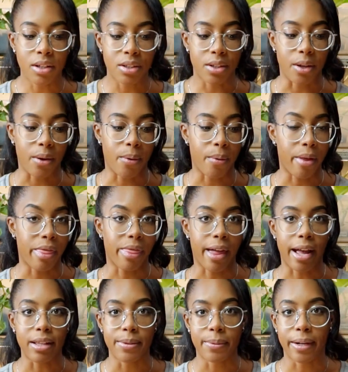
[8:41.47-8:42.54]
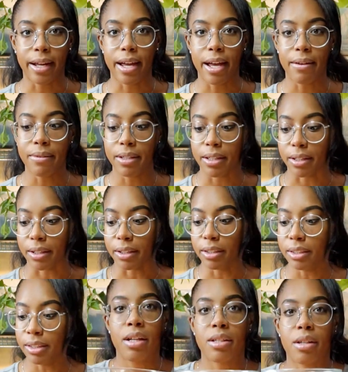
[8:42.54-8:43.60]
So that's what I have
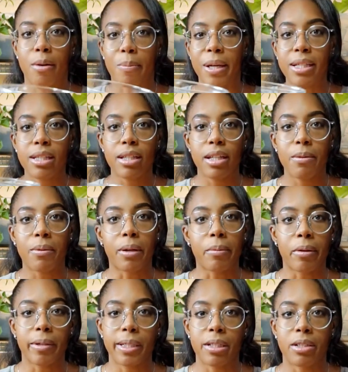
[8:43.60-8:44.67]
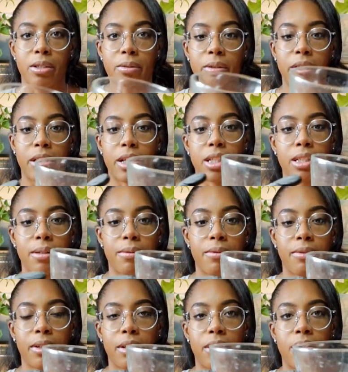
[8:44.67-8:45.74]
here. So basically what I'm going to do is
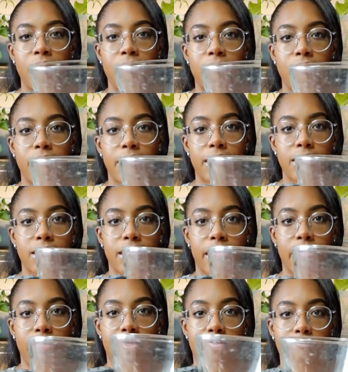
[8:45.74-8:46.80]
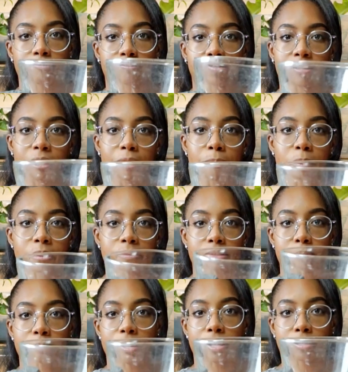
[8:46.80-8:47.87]
fill this like halfway with
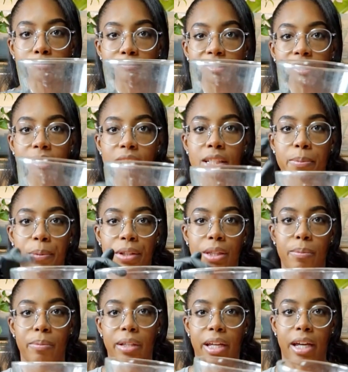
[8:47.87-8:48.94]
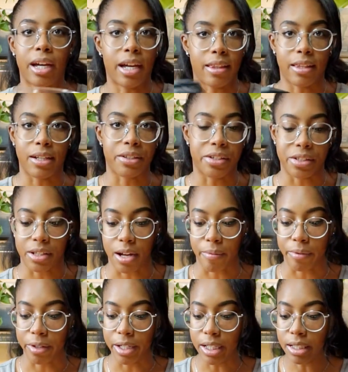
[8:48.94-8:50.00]
the pond mix, put the plant, and then just
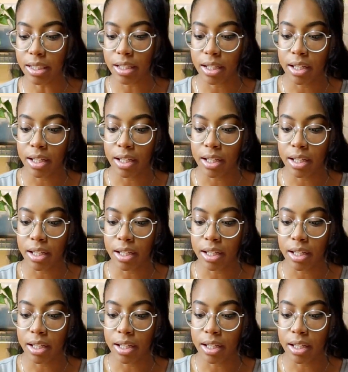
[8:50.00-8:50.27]
cover it.